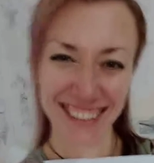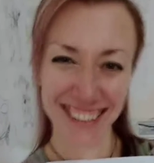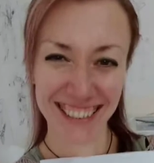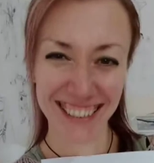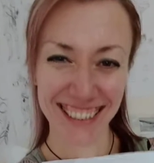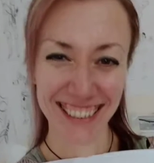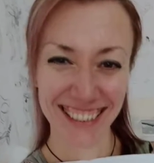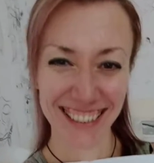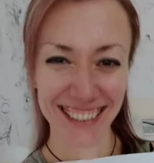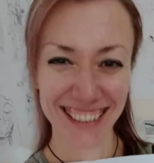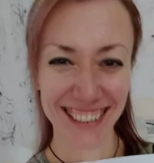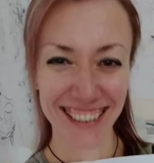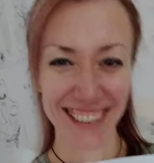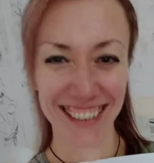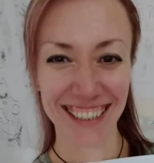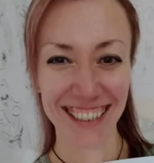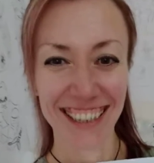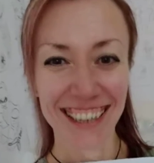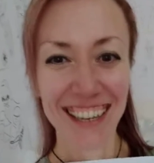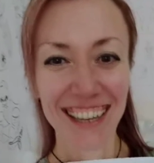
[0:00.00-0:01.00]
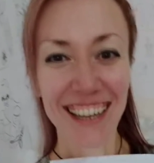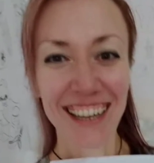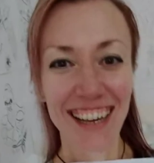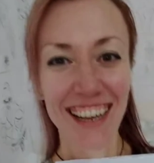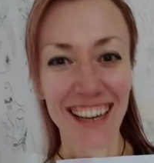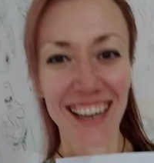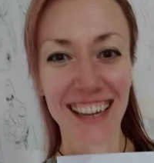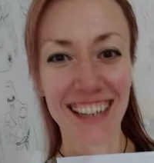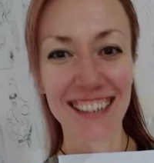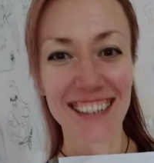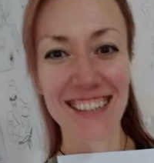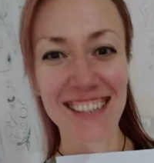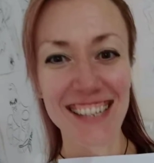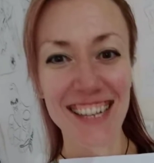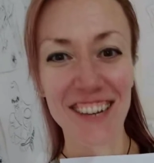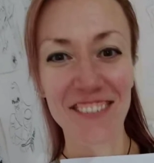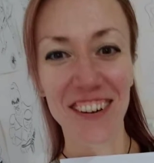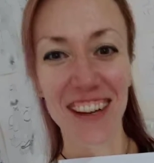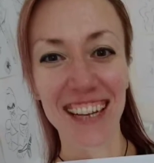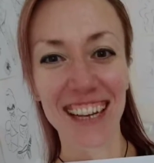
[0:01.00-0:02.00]
Can you
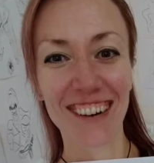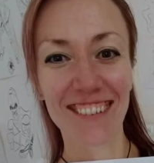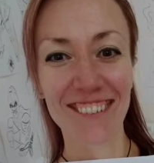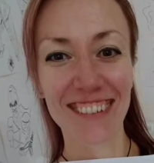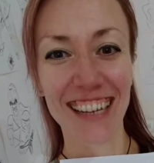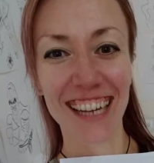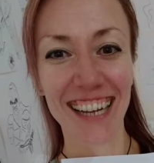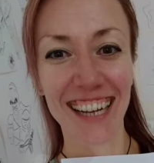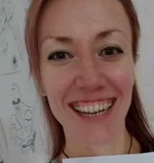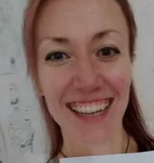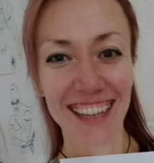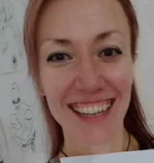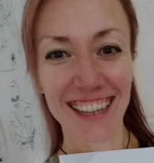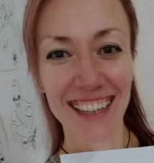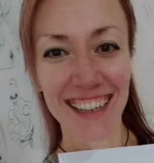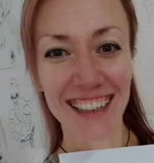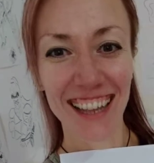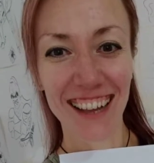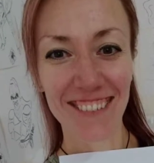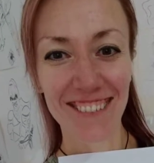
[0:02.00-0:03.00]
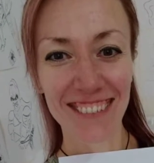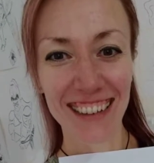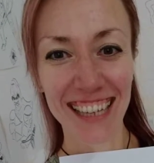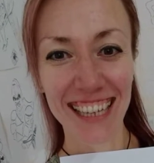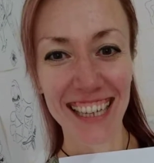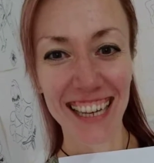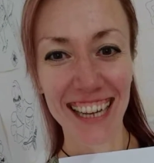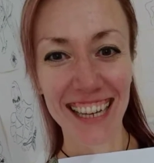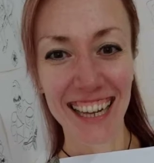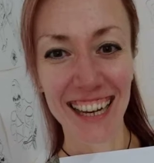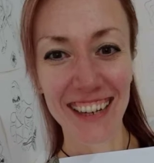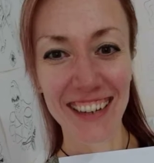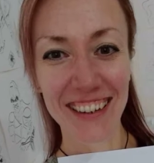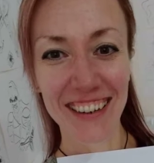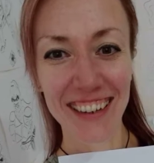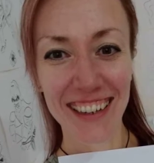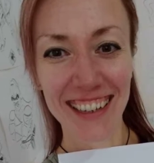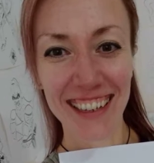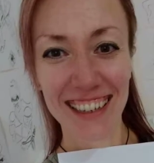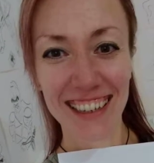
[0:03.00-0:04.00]
see my lovely yellow
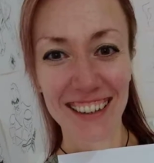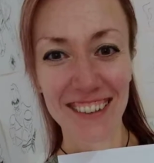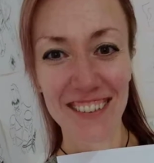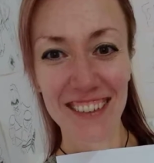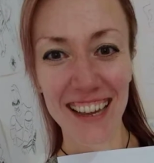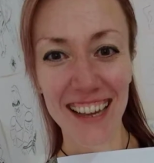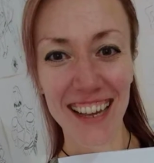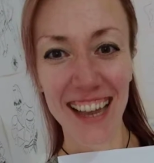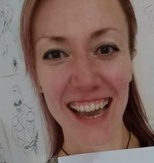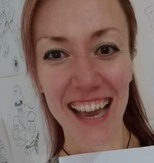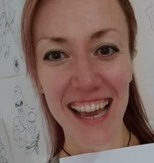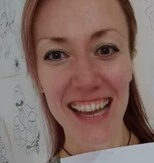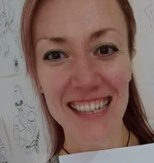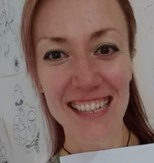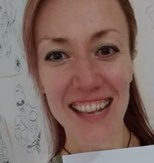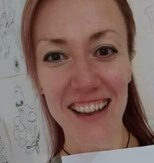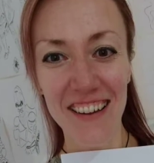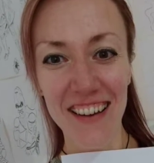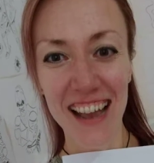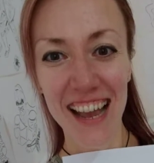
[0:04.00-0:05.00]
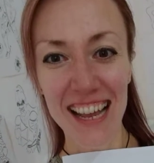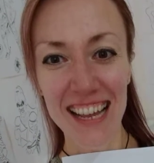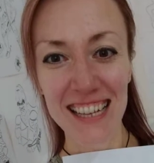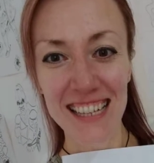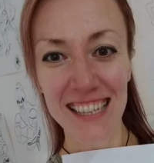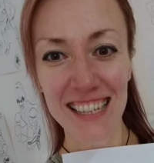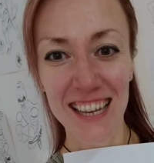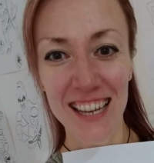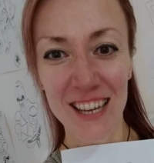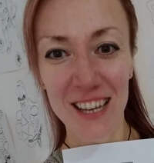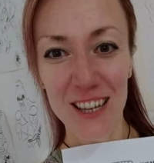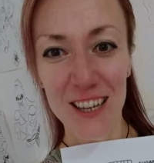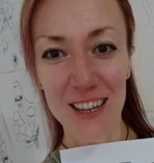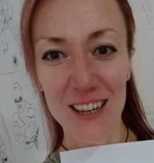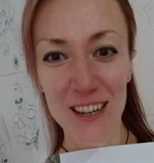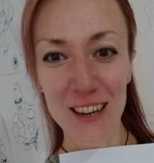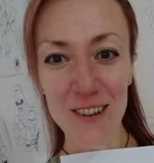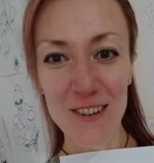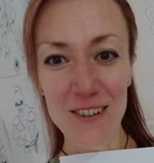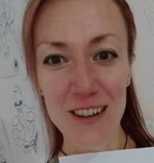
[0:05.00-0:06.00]
thing here? So here's
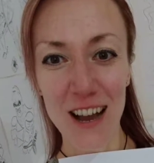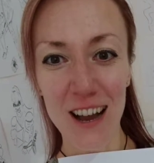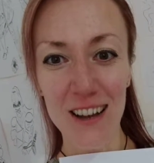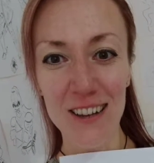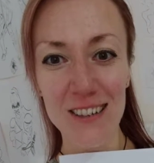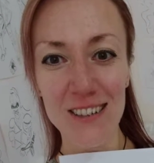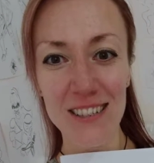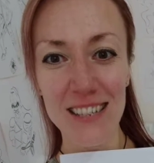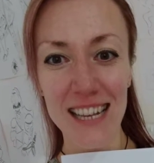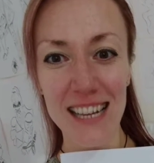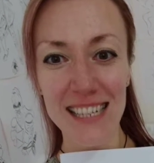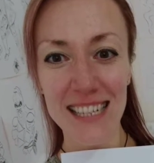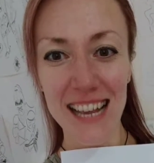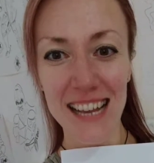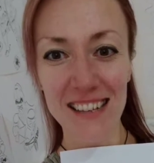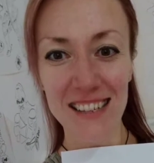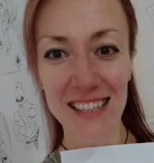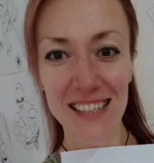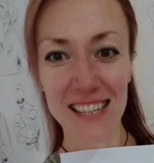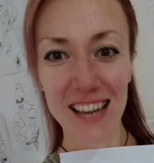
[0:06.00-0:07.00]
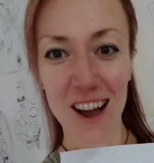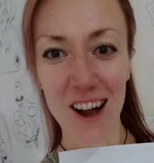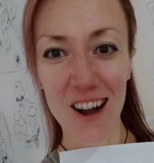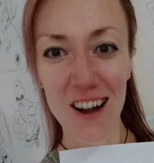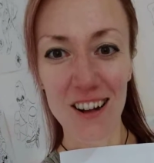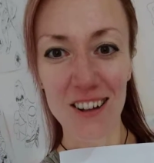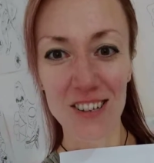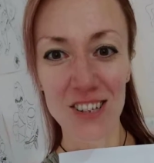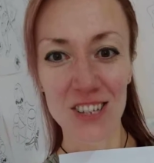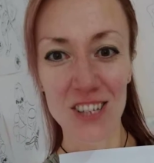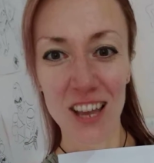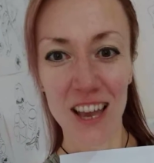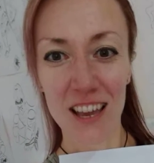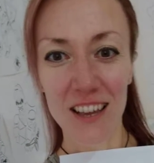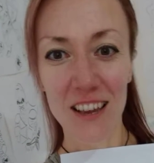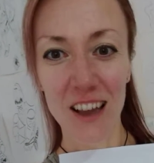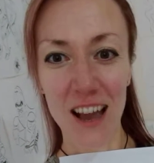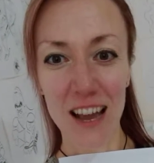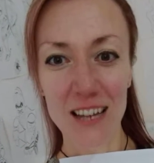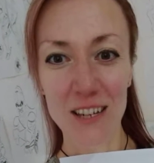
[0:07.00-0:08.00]
glucose, there's our starch
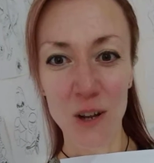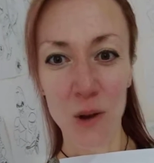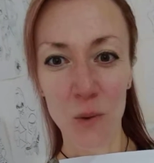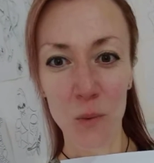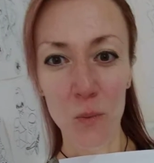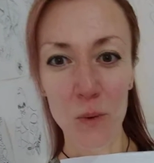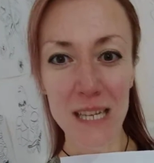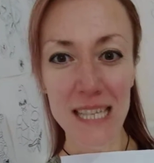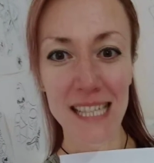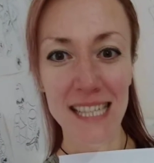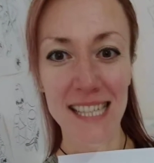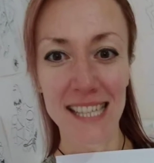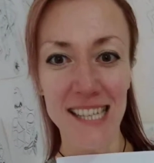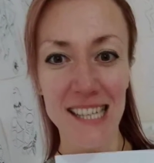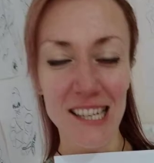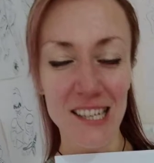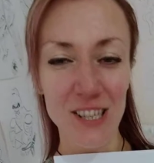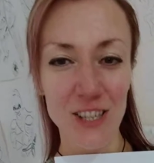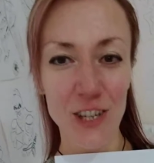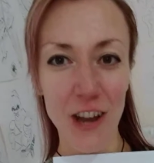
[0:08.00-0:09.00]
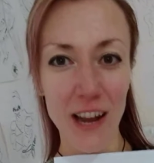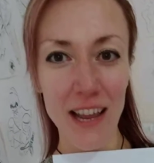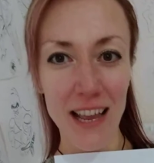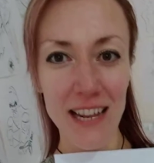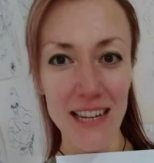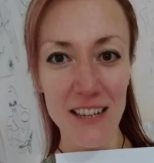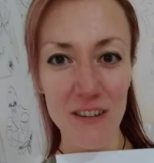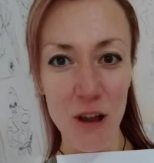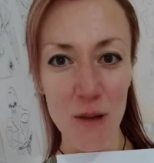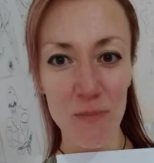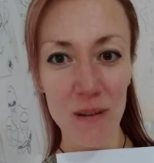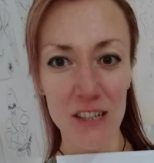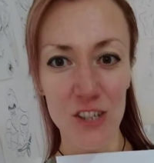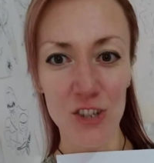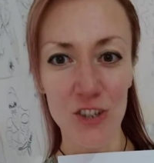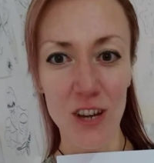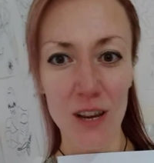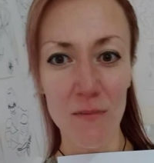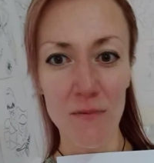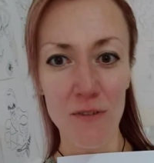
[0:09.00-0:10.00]
going whiz straight into our
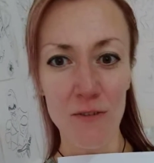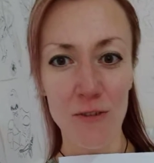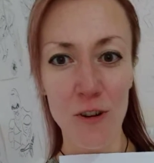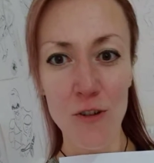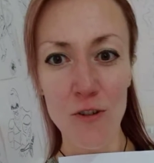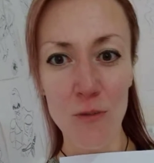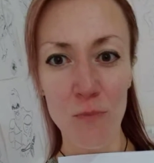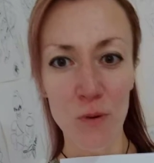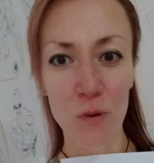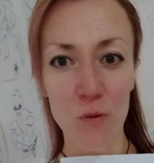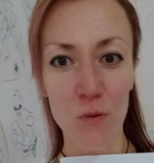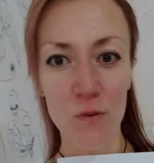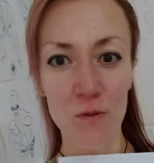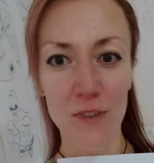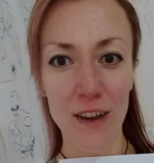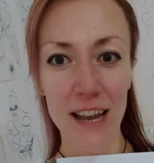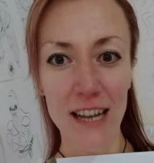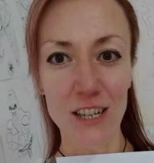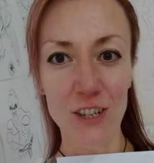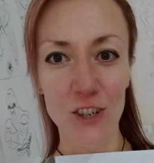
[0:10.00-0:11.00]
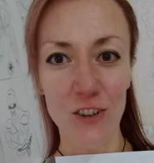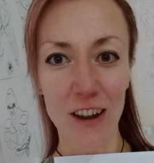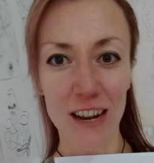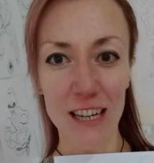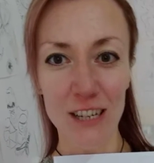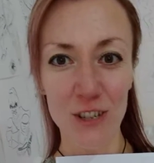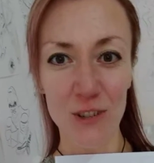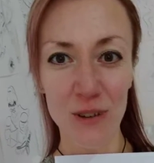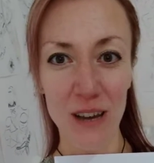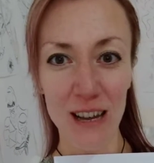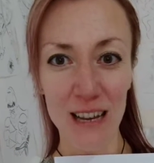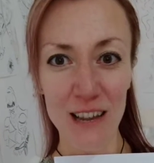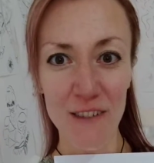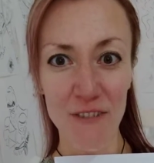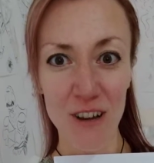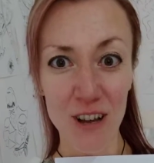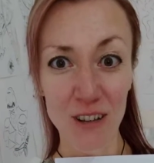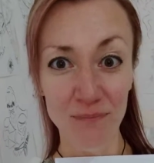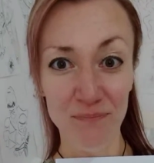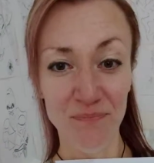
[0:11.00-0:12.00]
bloodstream through the portal vein directly to our liver.